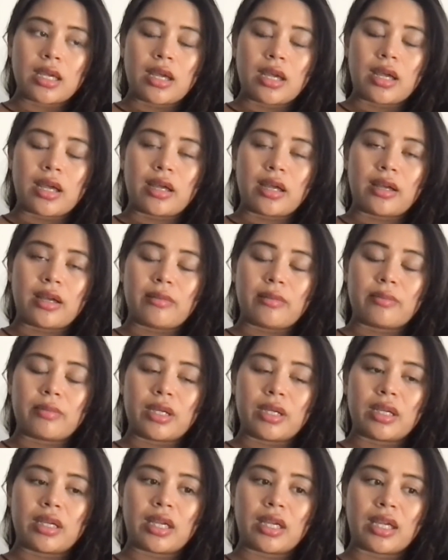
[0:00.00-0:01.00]

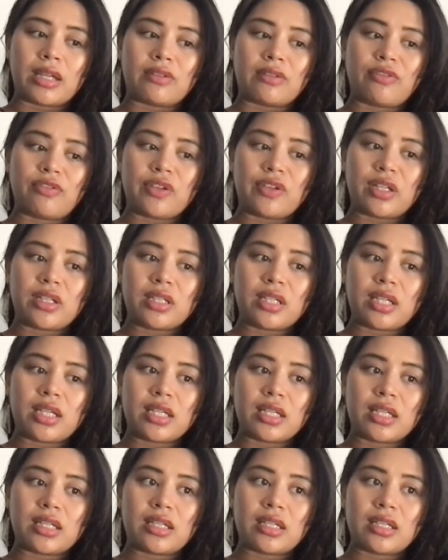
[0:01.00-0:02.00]
and
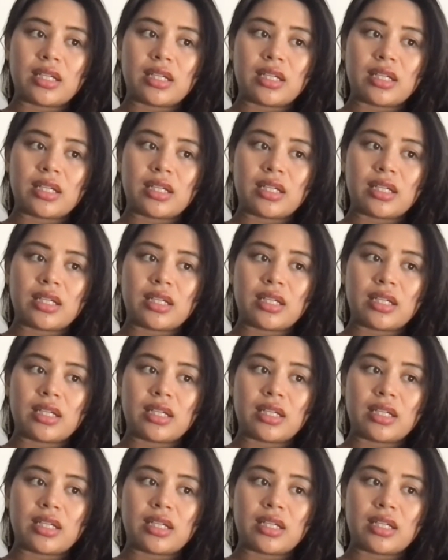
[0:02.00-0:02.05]
feeling